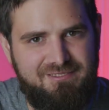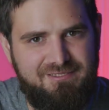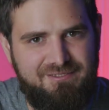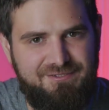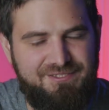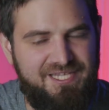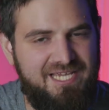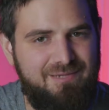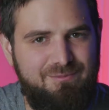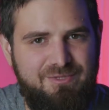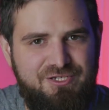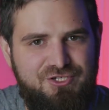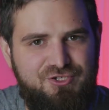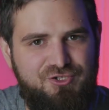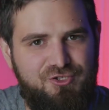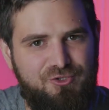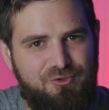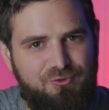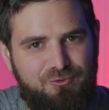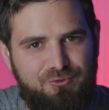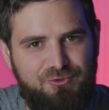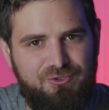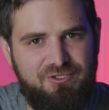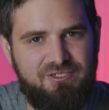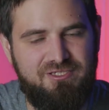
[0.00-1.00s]
damage
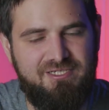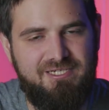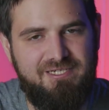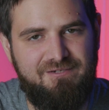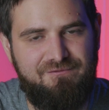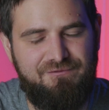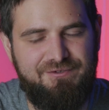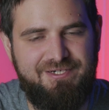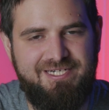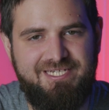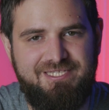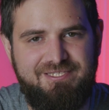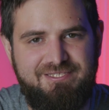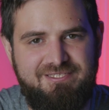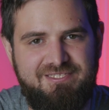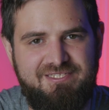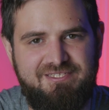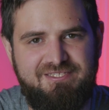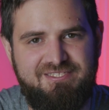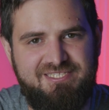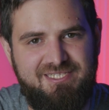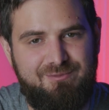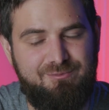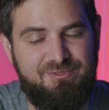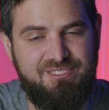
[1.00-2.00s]
or afraid that
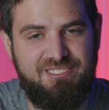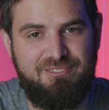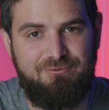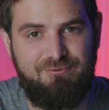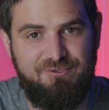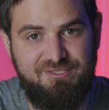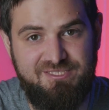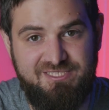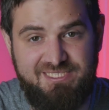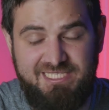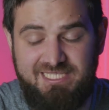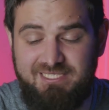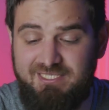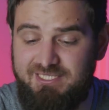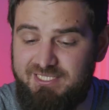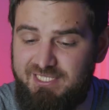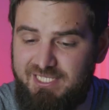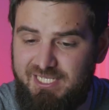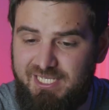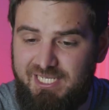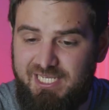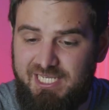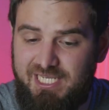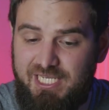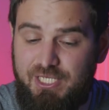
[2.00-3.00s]
somebody will steal it,
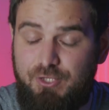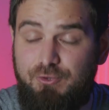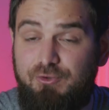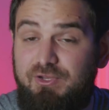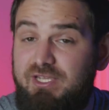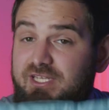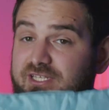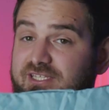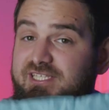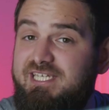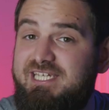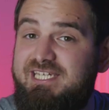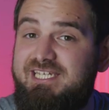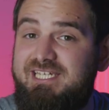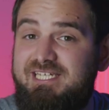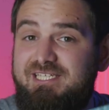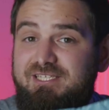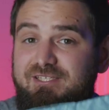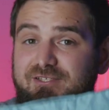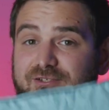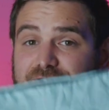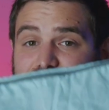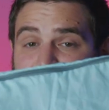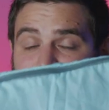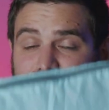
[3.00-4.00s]
you can take it
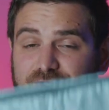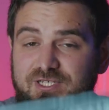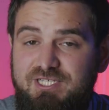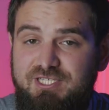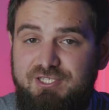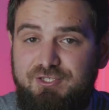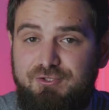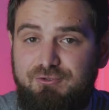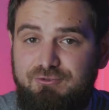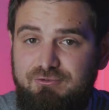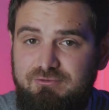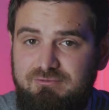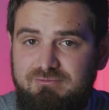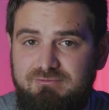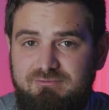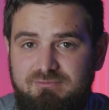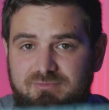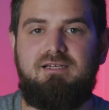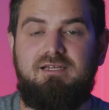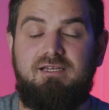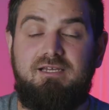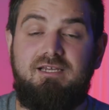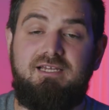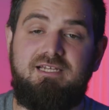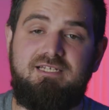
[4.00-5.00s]
with you.
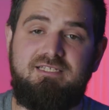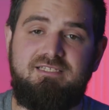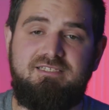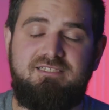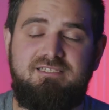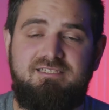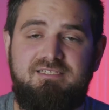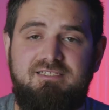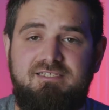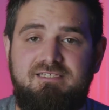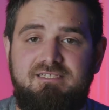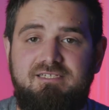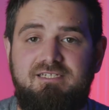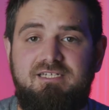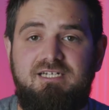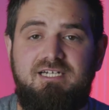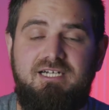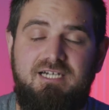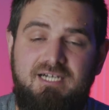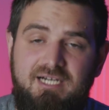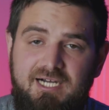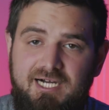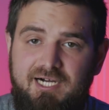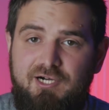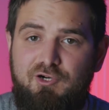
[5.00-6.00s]
And
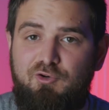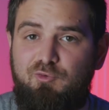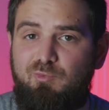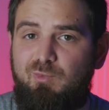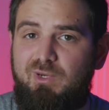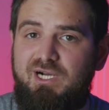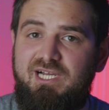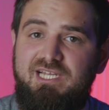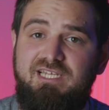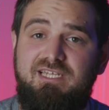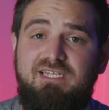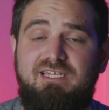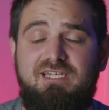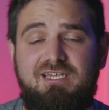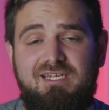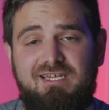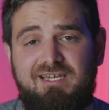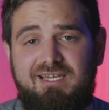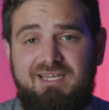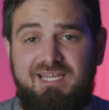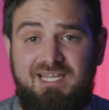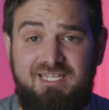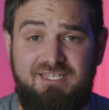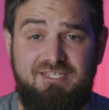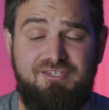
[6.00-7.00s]
how my
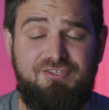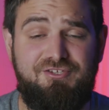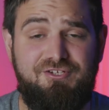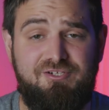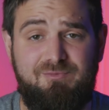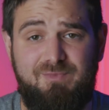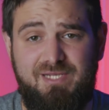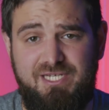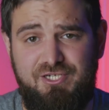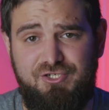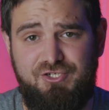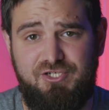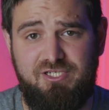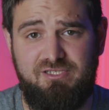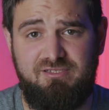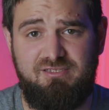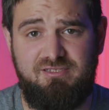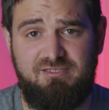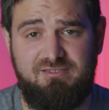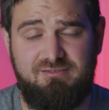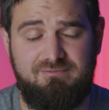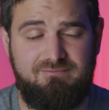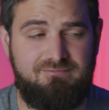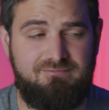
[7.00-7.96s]
editor mentioned,